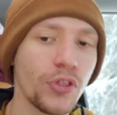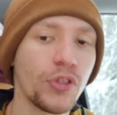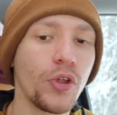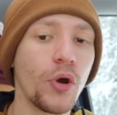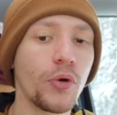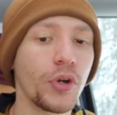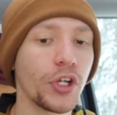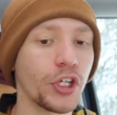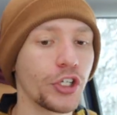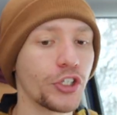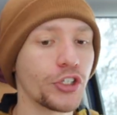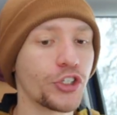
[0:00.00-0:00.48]

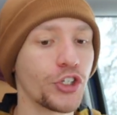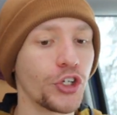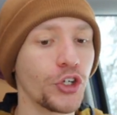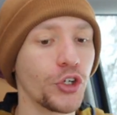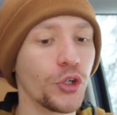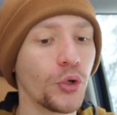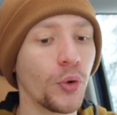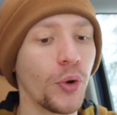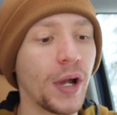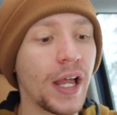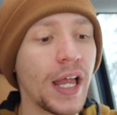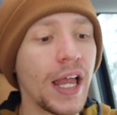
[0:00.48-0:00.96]
noting,
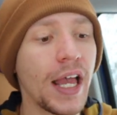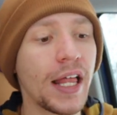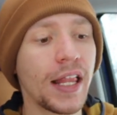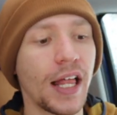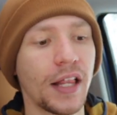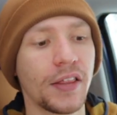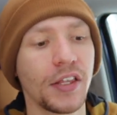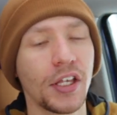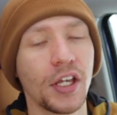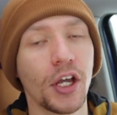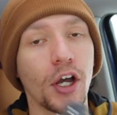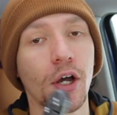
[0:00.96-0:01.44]
too,
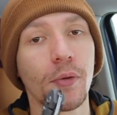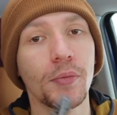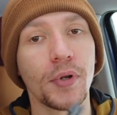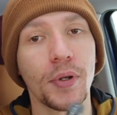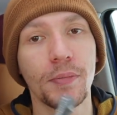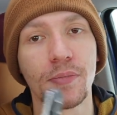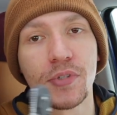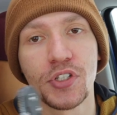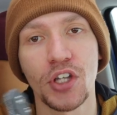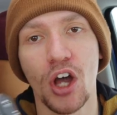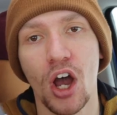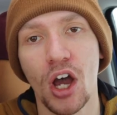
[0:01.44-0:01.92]
that the
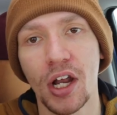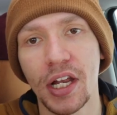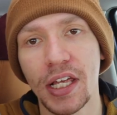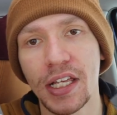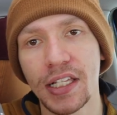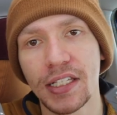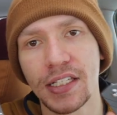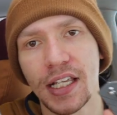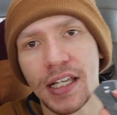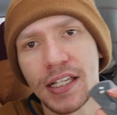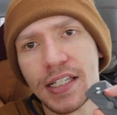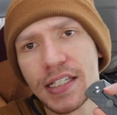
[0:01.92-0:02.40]
Umnumzaan
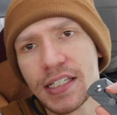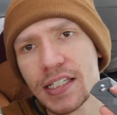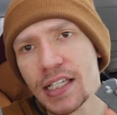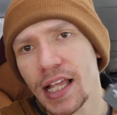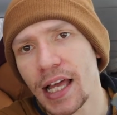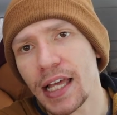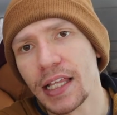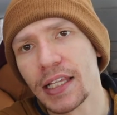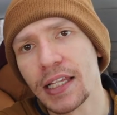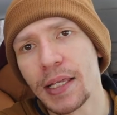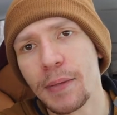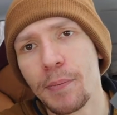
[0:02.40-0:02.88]
is a
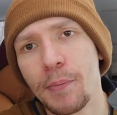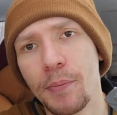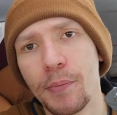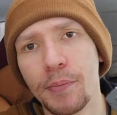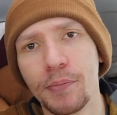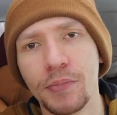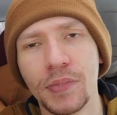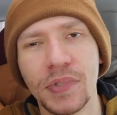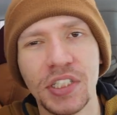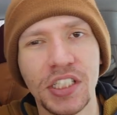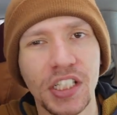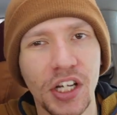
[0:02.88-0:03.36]
slightly
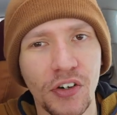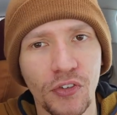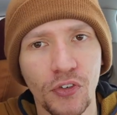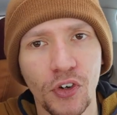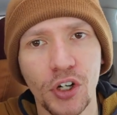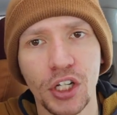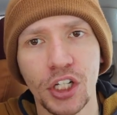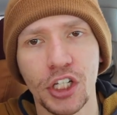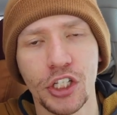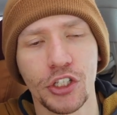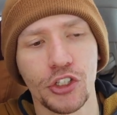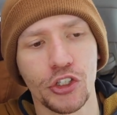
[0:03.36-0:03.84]

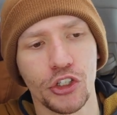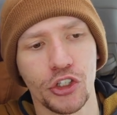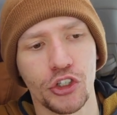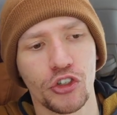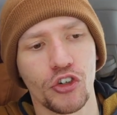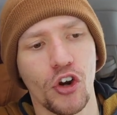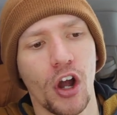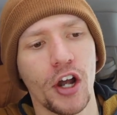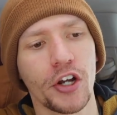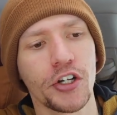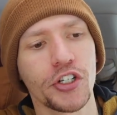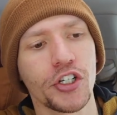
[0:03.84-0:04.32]
different
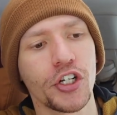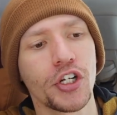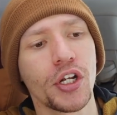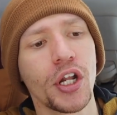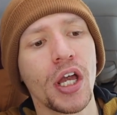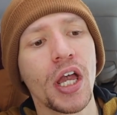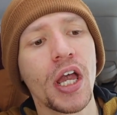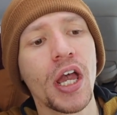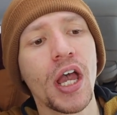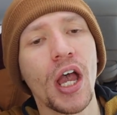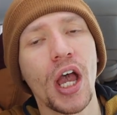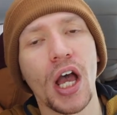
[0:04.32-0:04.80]

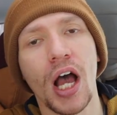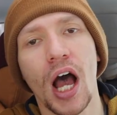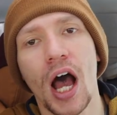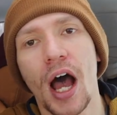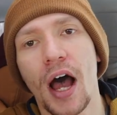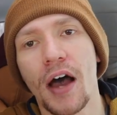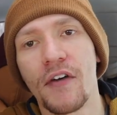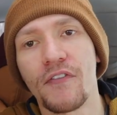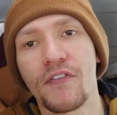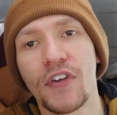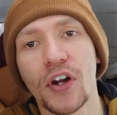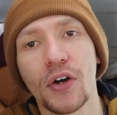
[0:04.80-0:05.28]
construction.
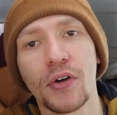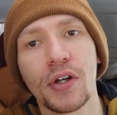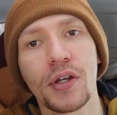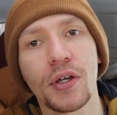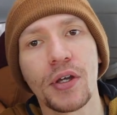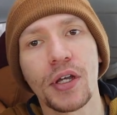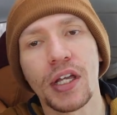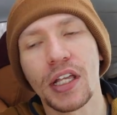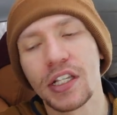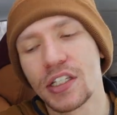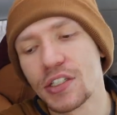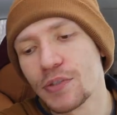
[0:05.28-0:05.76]
Uh,
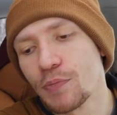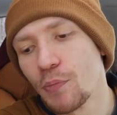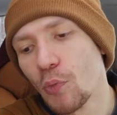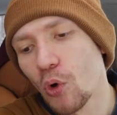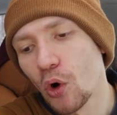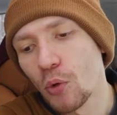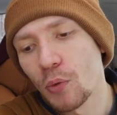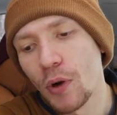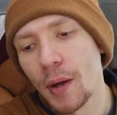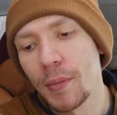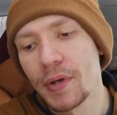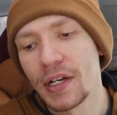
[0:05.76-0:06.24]
very, it's
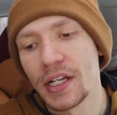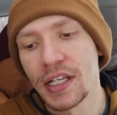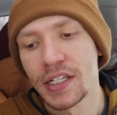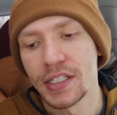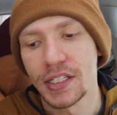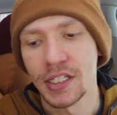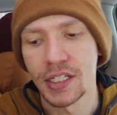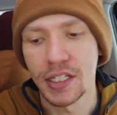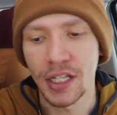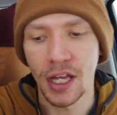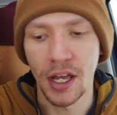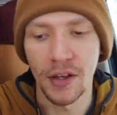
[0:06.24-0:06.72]
more
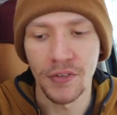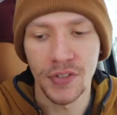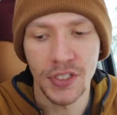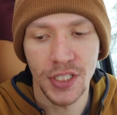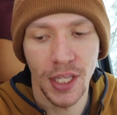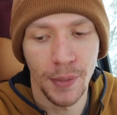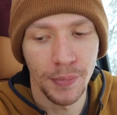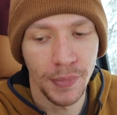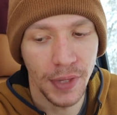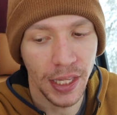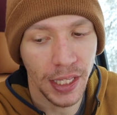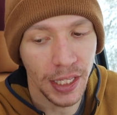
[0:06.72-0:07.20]
reminiscent of
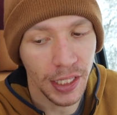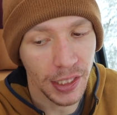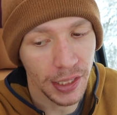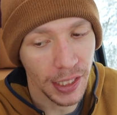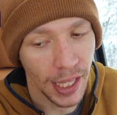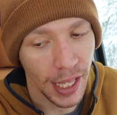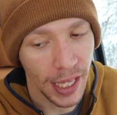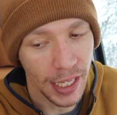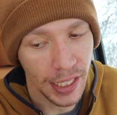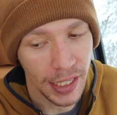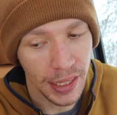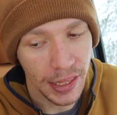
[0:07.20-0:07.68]
something
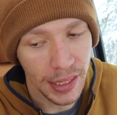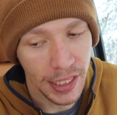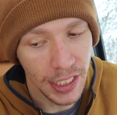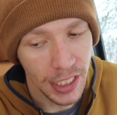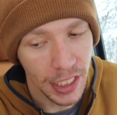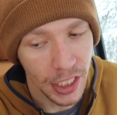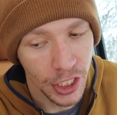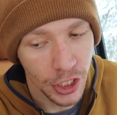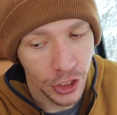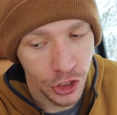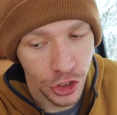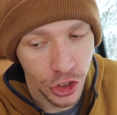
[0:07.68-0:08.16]
like
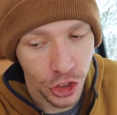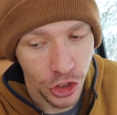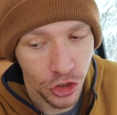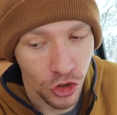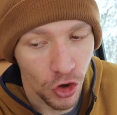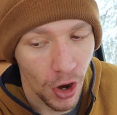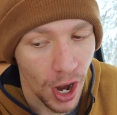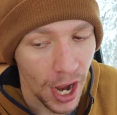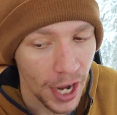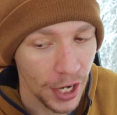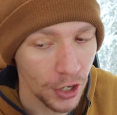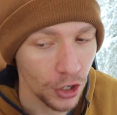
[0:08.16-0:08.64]
the
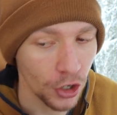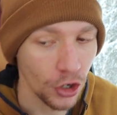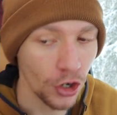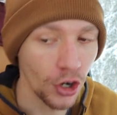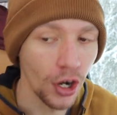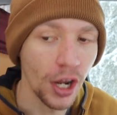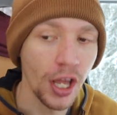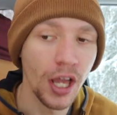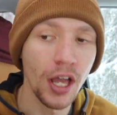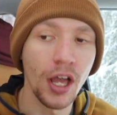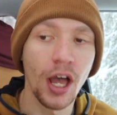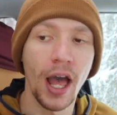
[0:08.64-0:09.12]
Strider
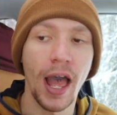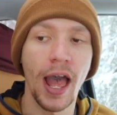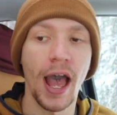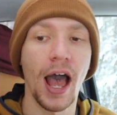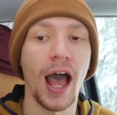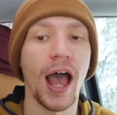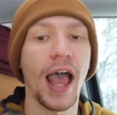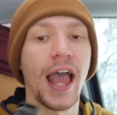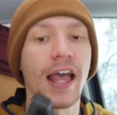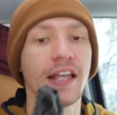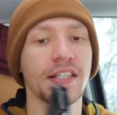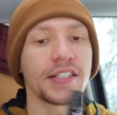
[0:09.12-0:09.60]

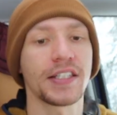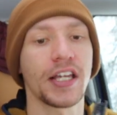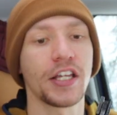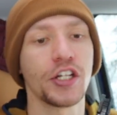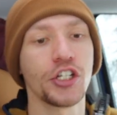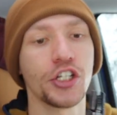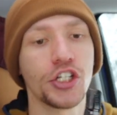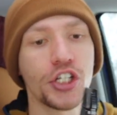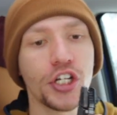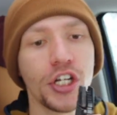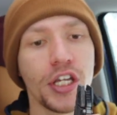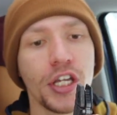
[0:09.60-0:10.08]
uh,
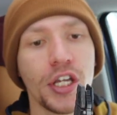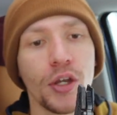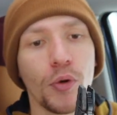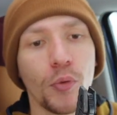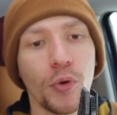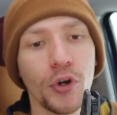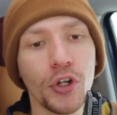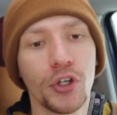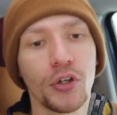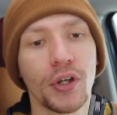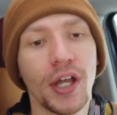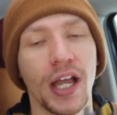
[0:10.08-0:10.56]
SNG,
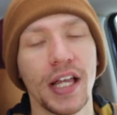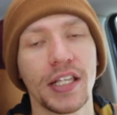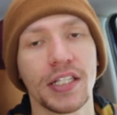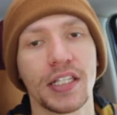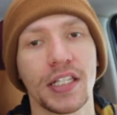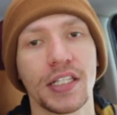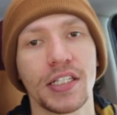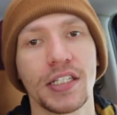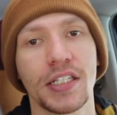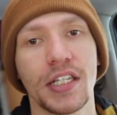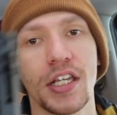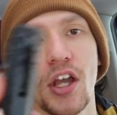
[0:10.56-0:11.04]
where you guys
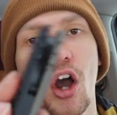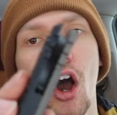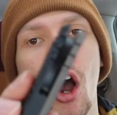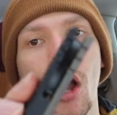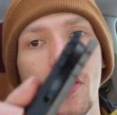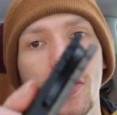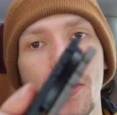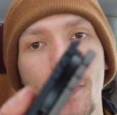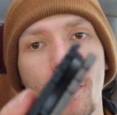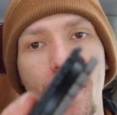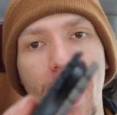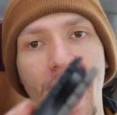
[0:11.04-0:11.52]
can see
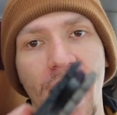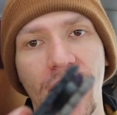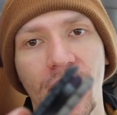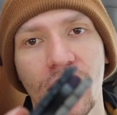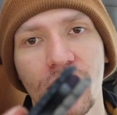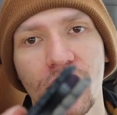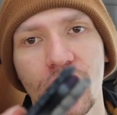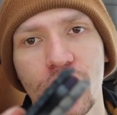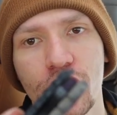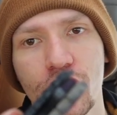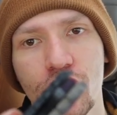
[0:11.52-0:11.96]
on the back of the